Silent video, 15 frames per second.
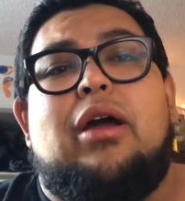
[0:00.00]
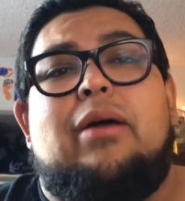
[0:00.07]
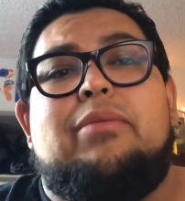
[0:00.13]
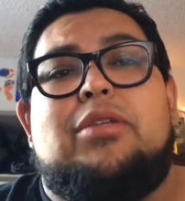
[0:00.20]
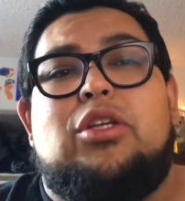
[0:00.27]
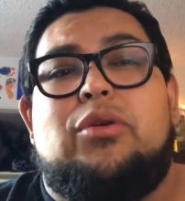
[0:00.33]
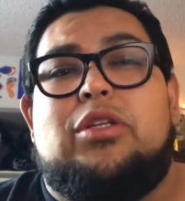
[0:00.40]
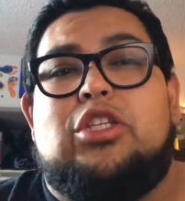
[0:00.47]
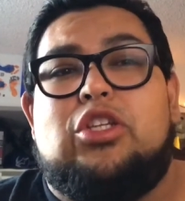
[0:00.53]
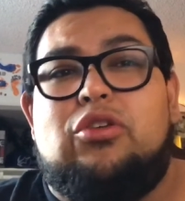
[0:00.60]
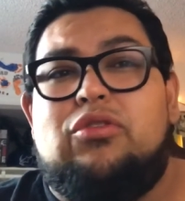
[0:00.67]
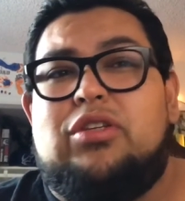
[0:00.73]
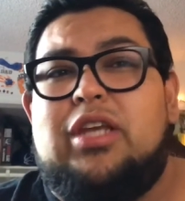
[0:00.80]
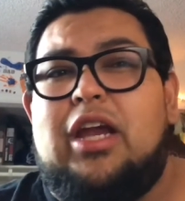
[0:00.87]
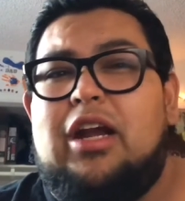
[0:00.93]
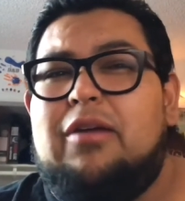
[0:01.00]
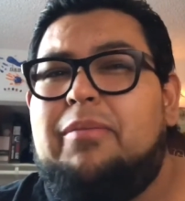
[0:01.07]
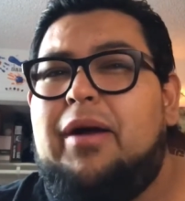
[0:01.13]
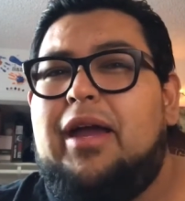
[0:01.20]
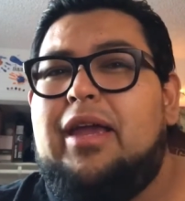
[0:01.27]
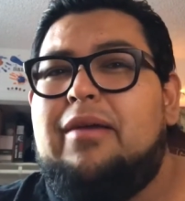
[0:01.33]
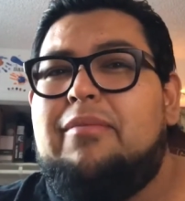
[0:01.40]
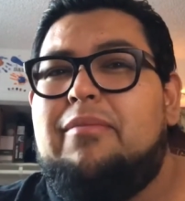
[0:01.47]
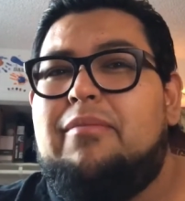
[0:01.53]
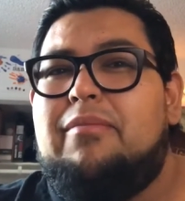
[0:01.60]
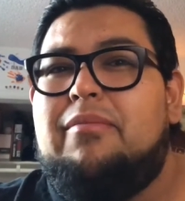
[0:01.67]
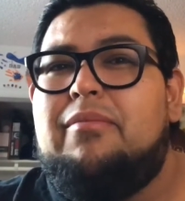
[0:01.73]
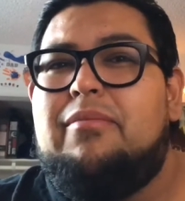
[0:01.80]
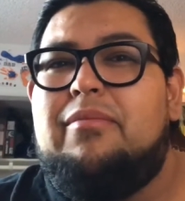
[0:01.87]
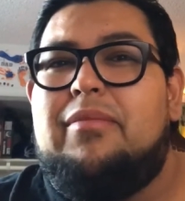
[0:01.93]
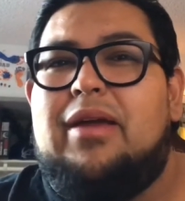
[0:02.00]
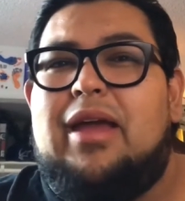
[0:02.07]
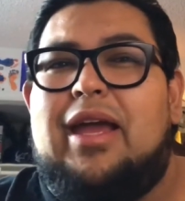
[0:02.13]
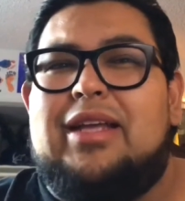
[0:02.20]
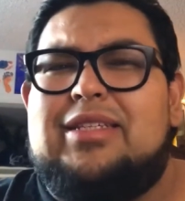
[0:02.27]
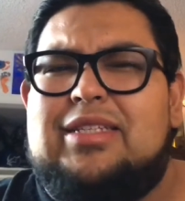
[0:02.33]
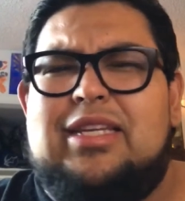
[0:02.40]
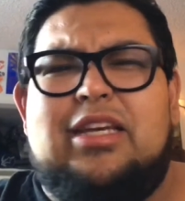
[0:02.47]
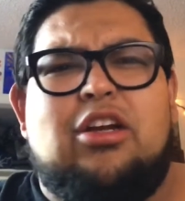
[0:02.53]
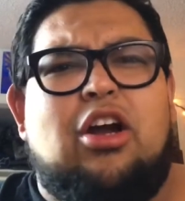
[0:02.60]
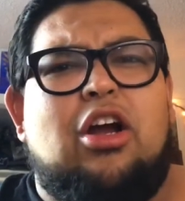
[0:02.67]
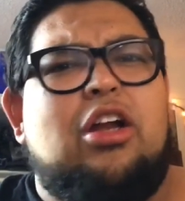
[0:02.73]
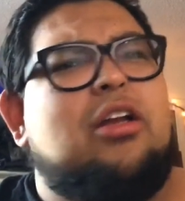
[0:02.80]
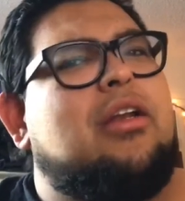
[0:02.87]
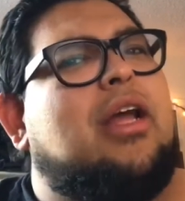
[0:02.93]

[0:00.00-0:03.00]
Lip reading: up to a 2 terabyte SD card.